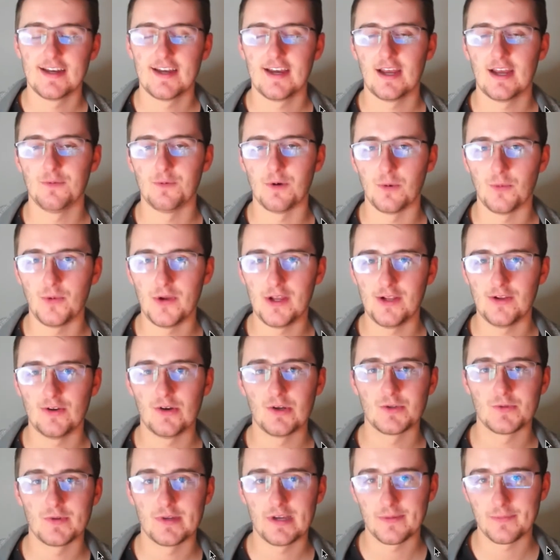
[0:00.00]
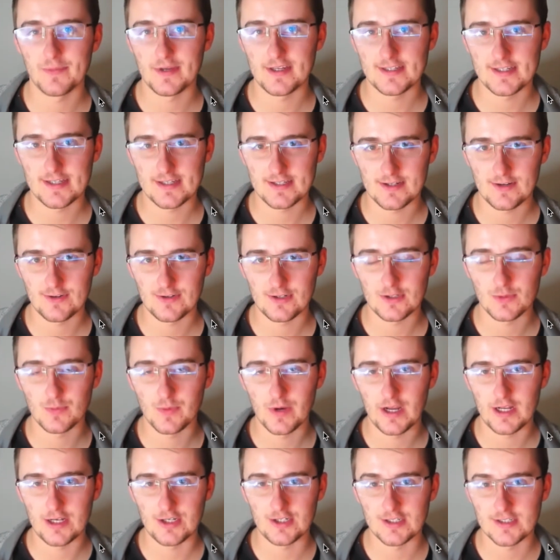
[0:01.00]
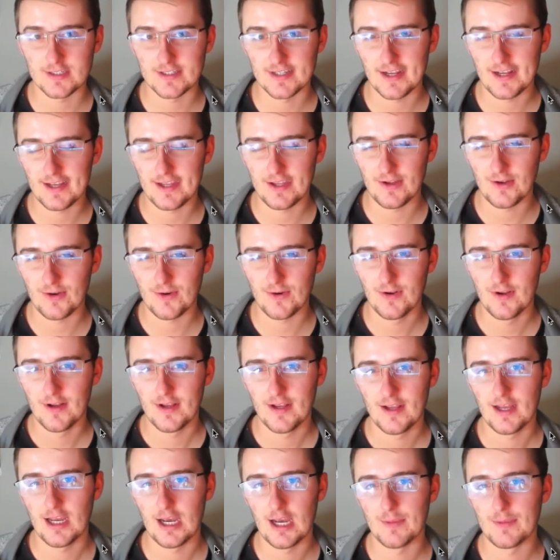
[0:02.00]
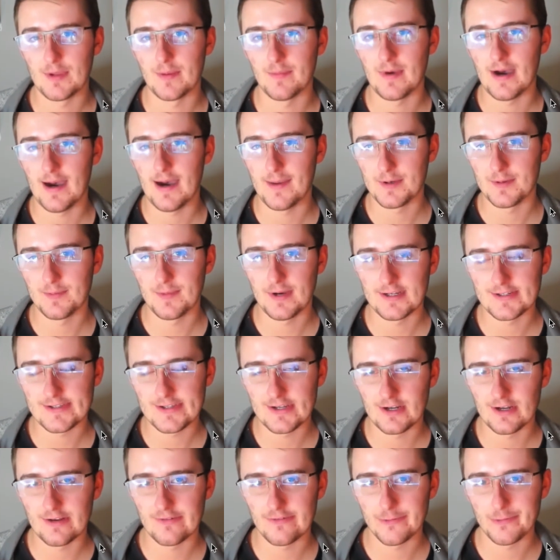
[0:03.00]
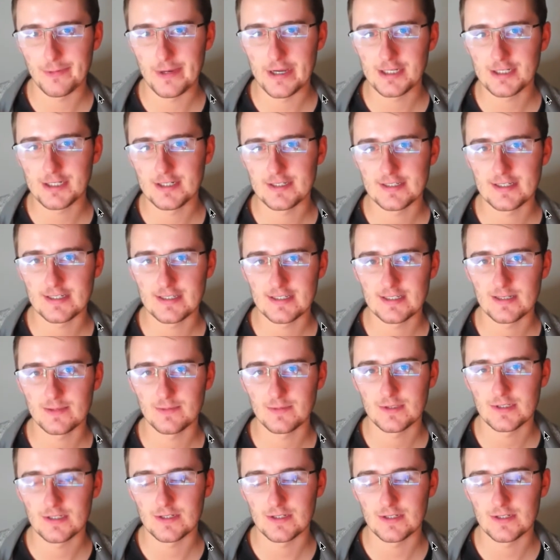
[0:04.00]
And what we do is we help business owners, probably just like you, help them optimize their information systems.